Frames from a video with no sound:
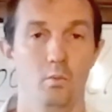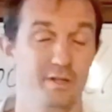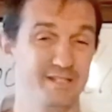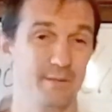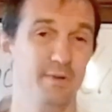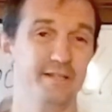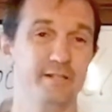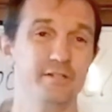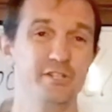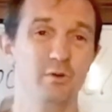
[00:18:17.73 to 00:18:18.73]
When someone
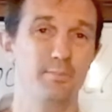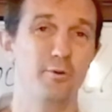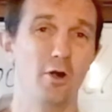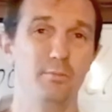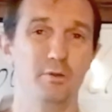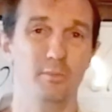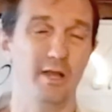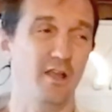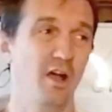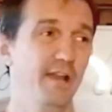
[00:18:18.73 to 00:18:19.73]
tells you a problem
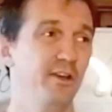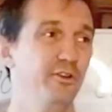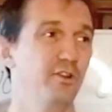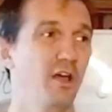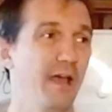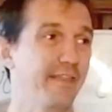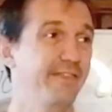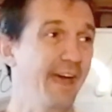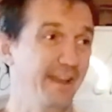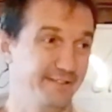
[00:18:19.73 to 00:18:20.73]
like, I don't
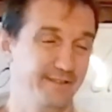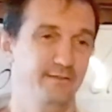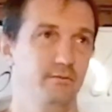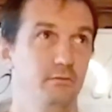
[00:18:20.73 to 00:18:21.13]
like that,